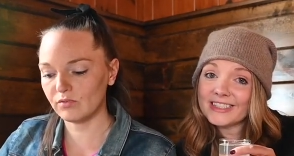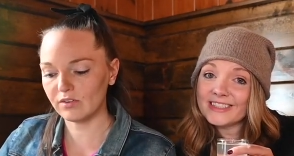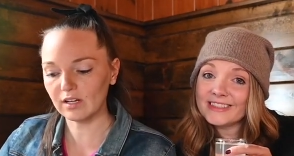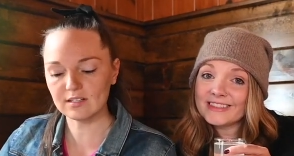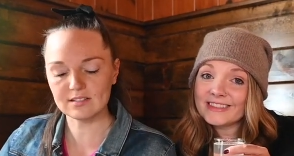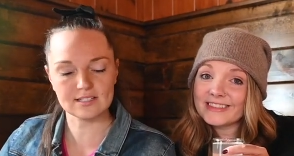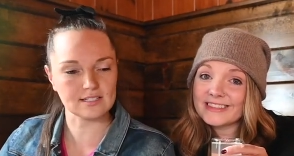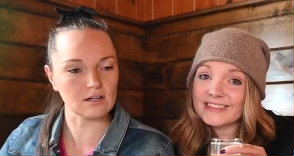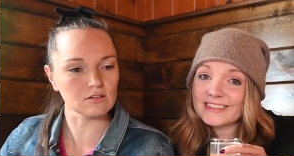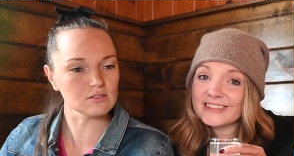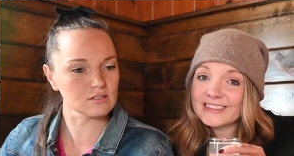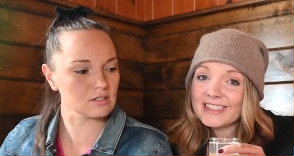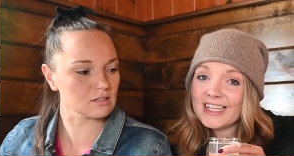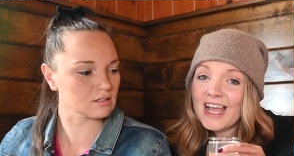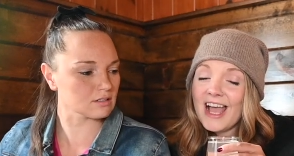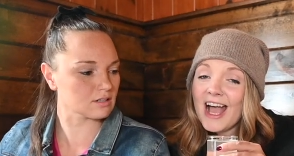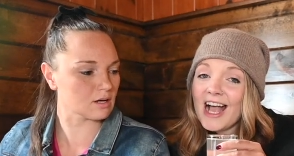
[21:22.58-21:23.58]
Speaker 1: We've got a
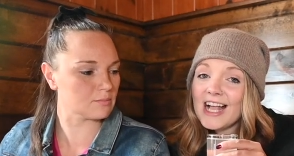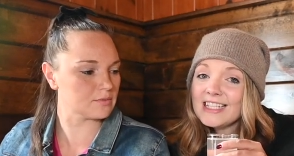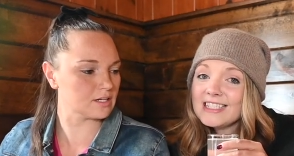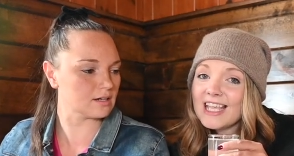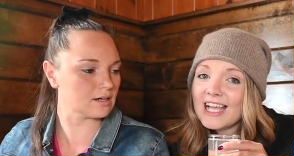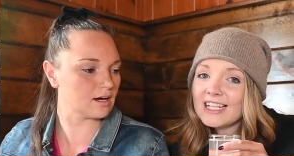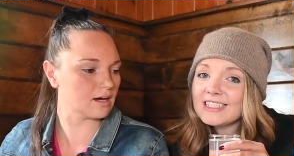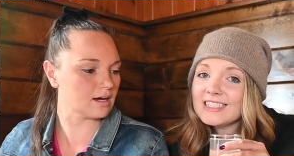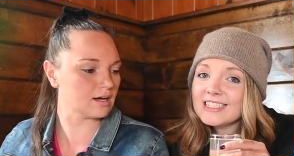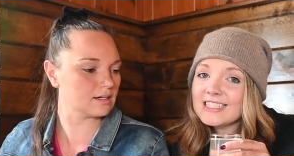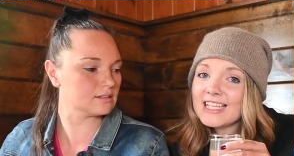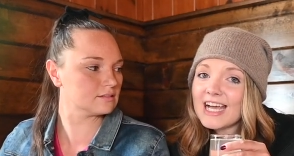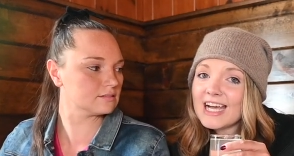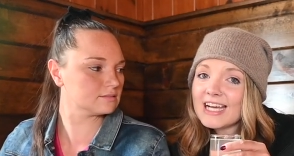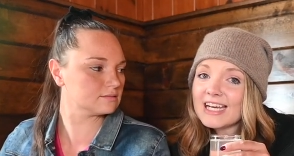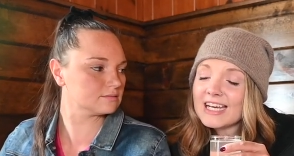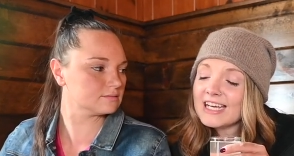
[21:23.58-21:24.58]
seltzer coming A
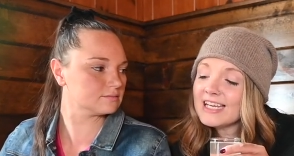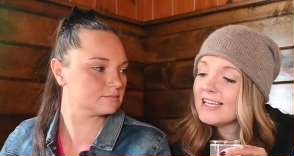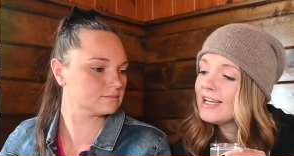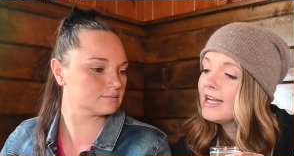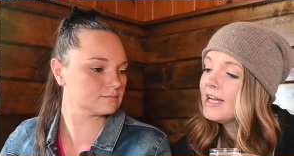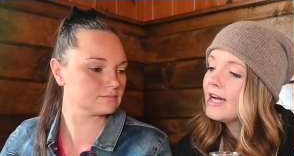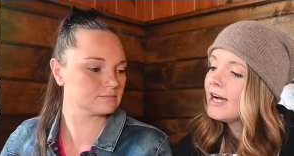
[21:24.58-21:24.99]
seltzer.